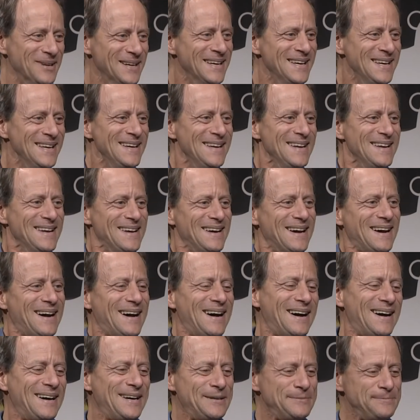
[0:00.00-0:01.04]
Yeah.
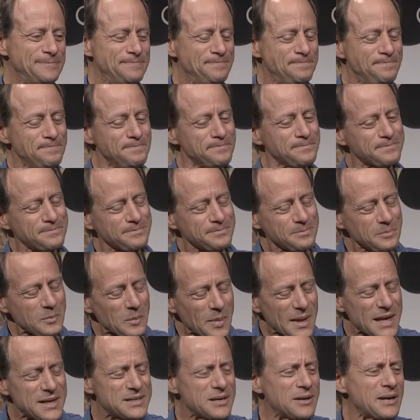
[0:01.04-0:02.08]
Um,
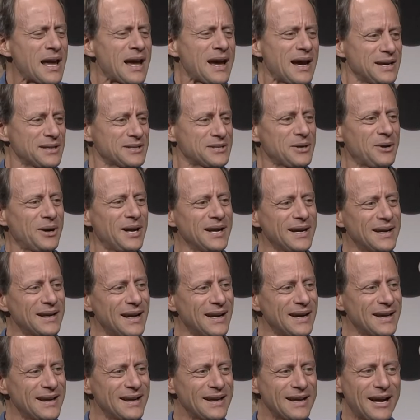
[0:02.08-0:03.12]
so yeah, so I,
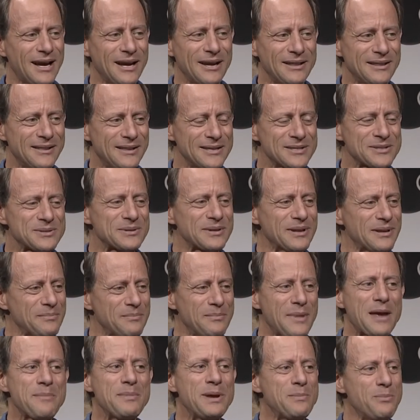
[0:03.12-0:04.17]
I, I, this
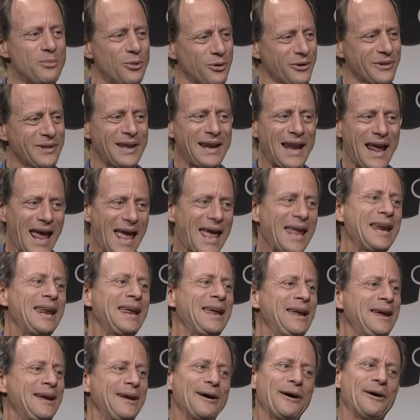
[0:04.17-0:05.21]
maybe more than
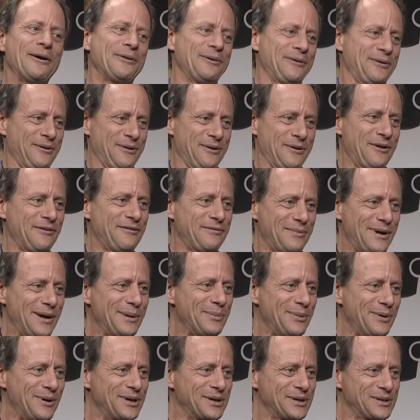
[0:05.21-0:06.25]
any other of my
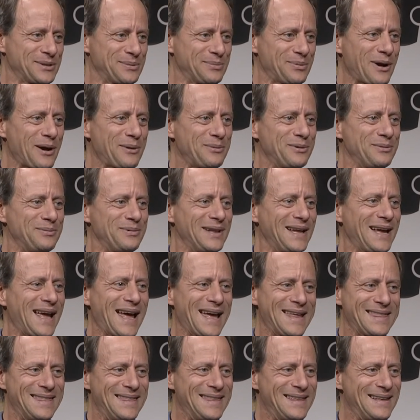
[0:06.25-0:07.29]
books probably
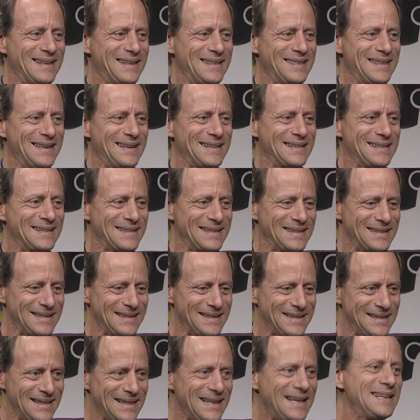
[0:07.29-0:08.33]
had the, the
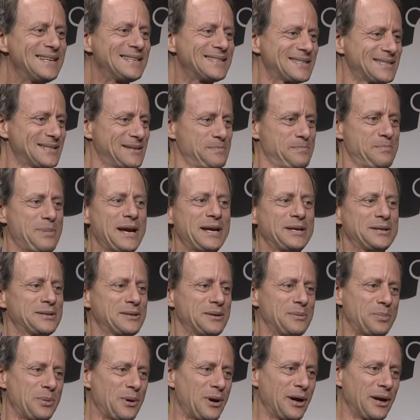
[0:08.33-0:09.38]
least based
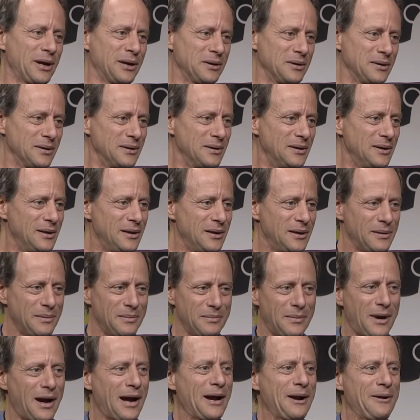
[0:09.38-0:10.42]
upon mm-hmm.
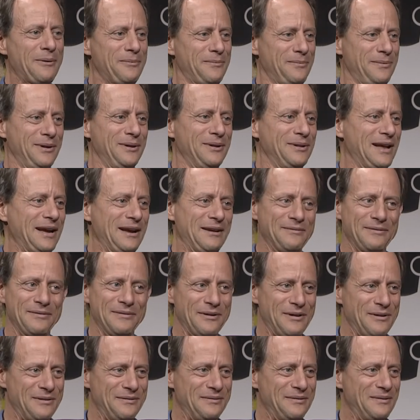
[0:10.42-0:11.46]
my real life
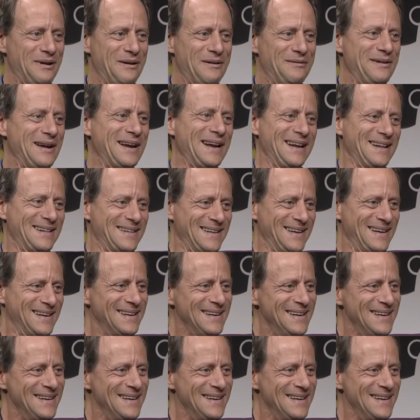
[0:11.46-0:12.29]
of, of anything.